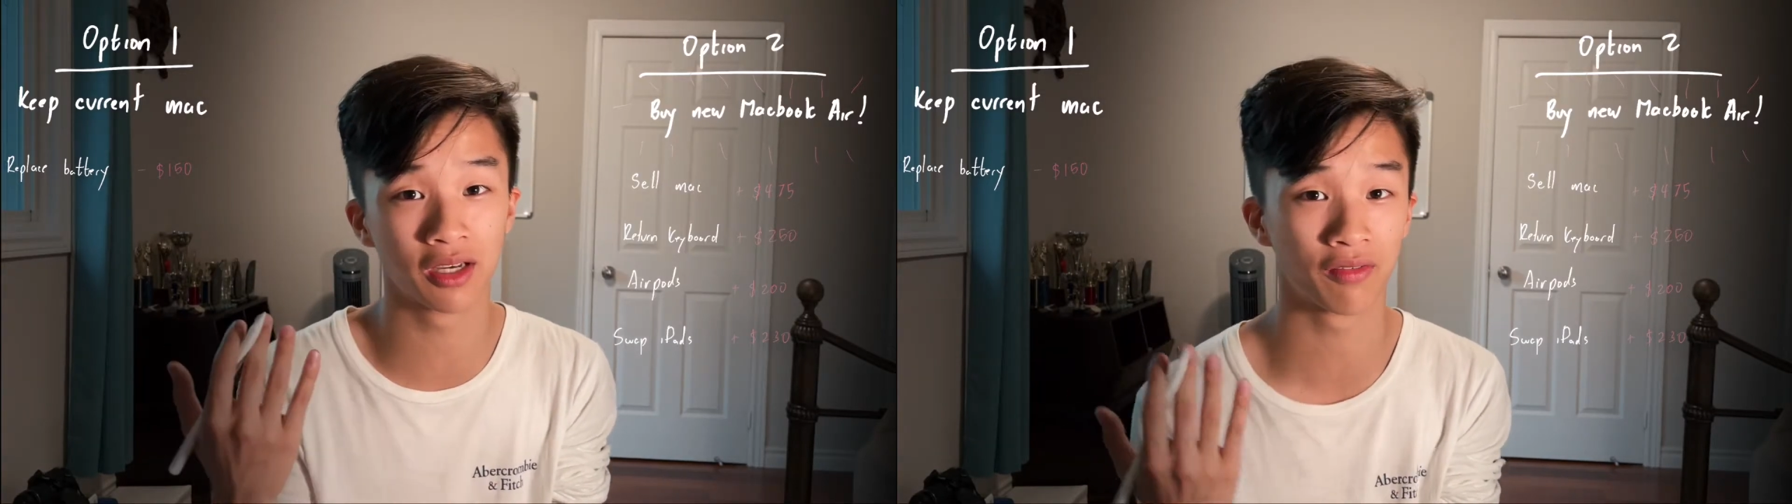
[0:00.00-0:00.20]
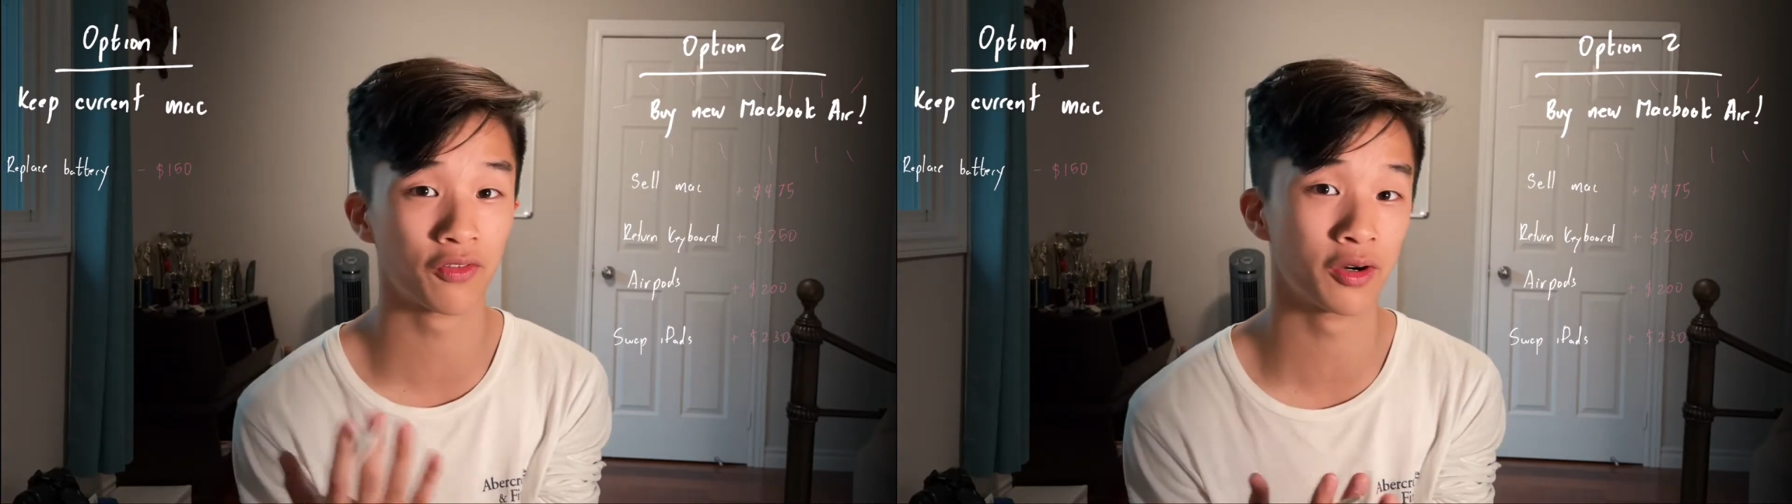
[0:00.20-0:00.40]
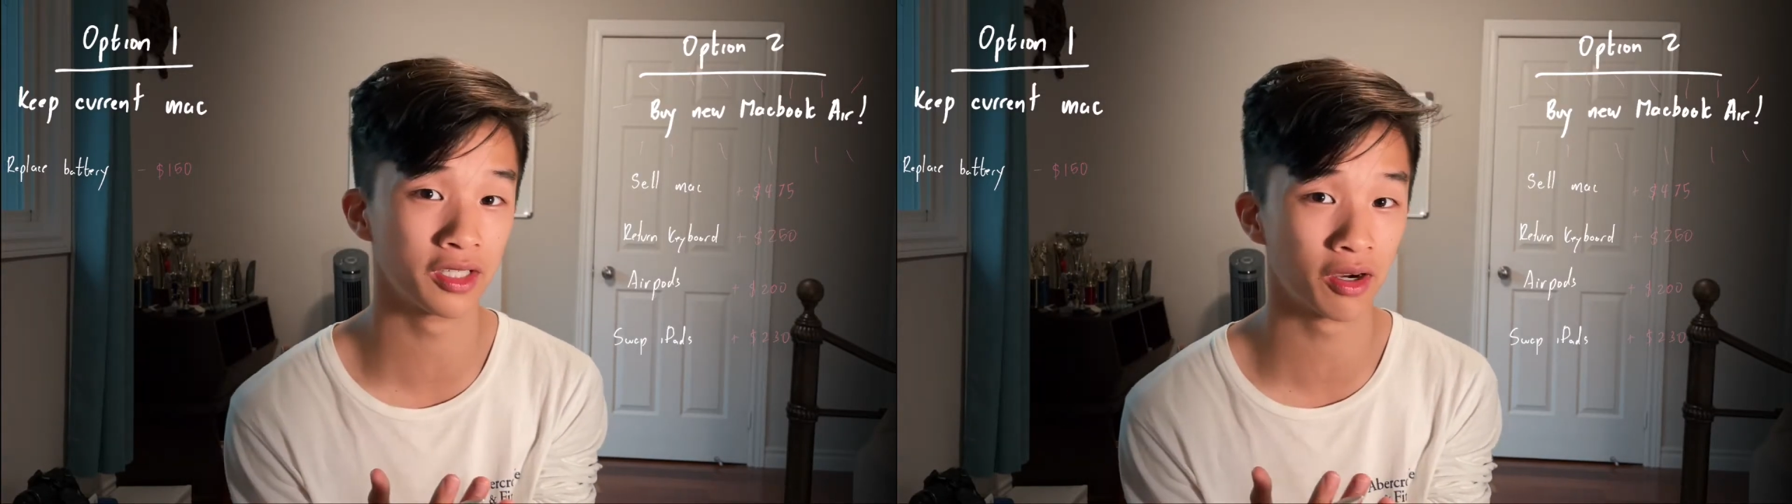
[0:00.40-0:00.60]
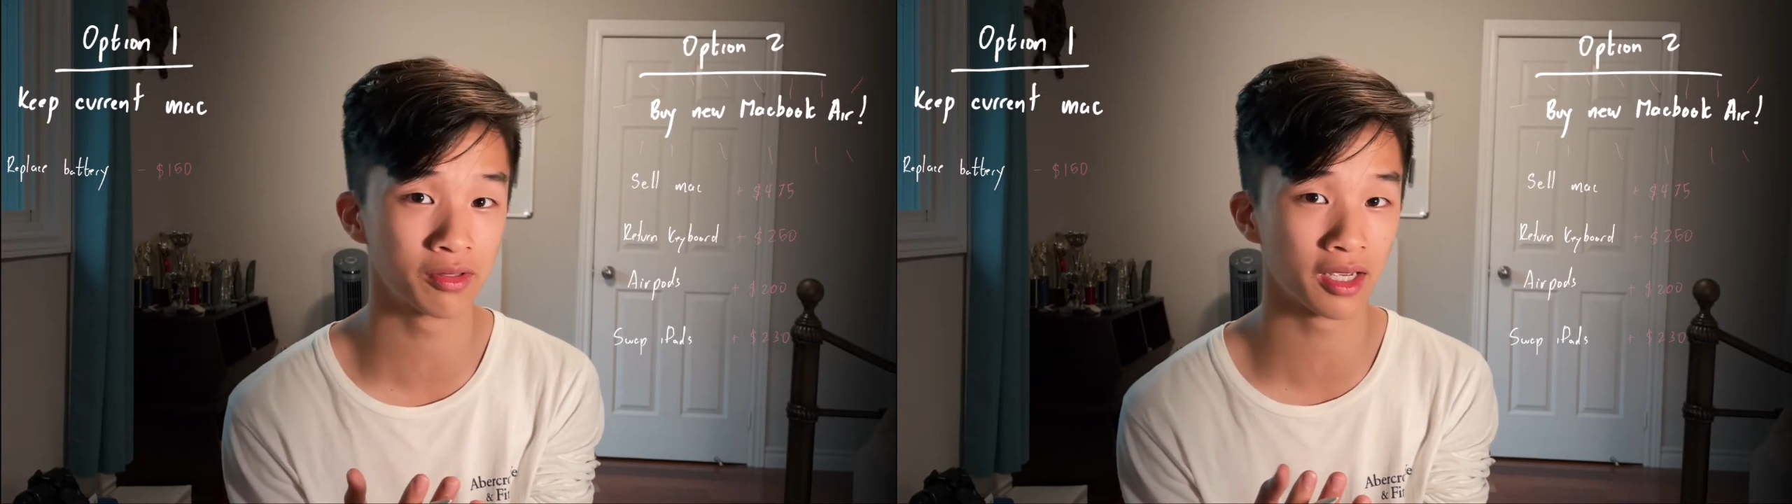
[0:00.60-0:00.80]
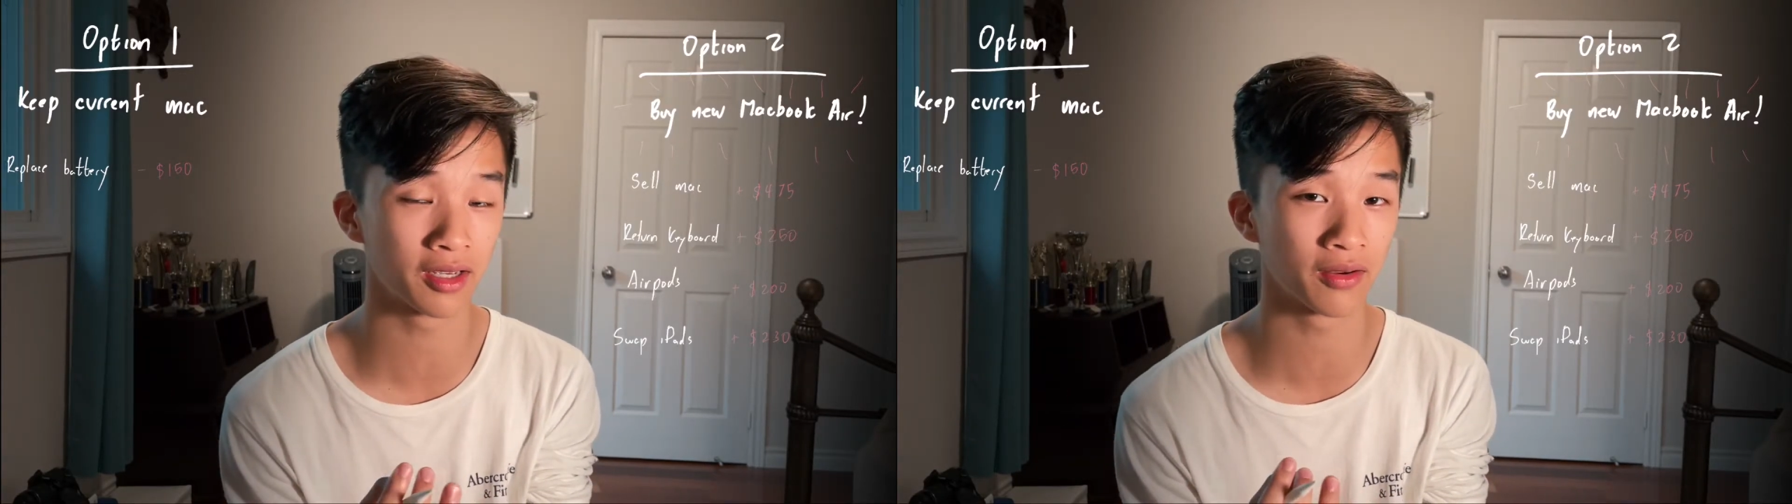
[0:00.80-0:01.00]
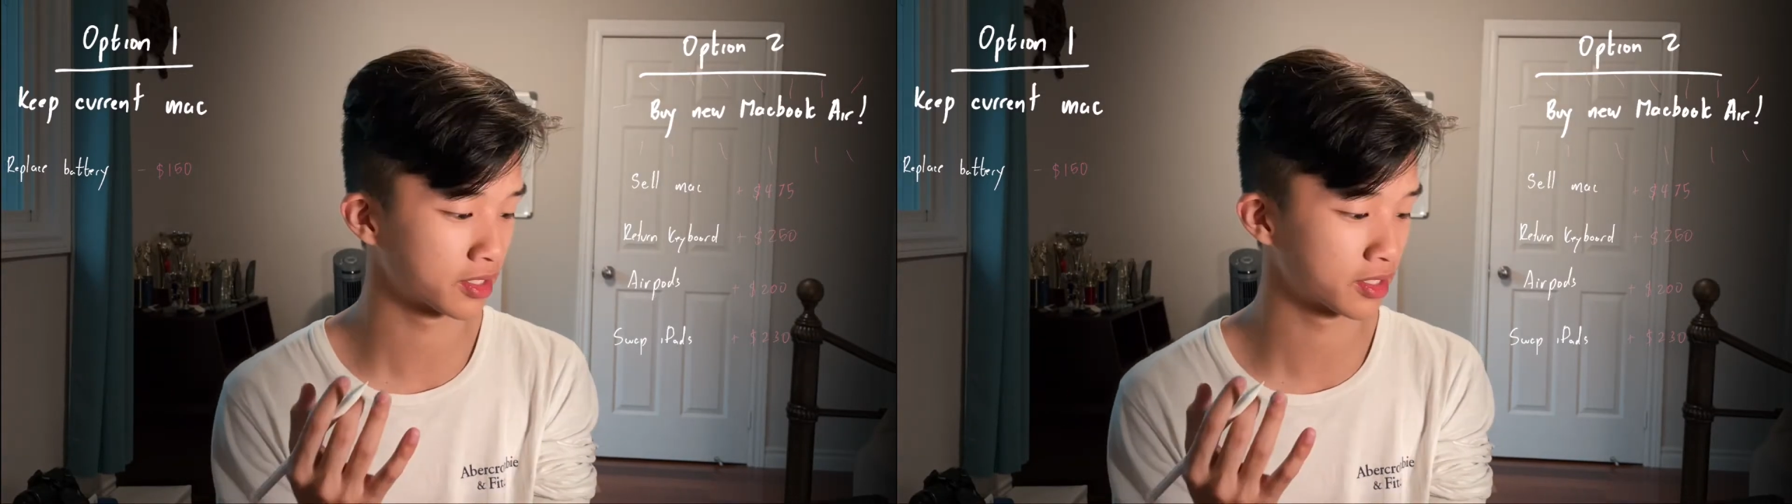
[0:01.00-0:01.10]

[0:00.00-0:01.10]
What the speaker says: it for note-taking.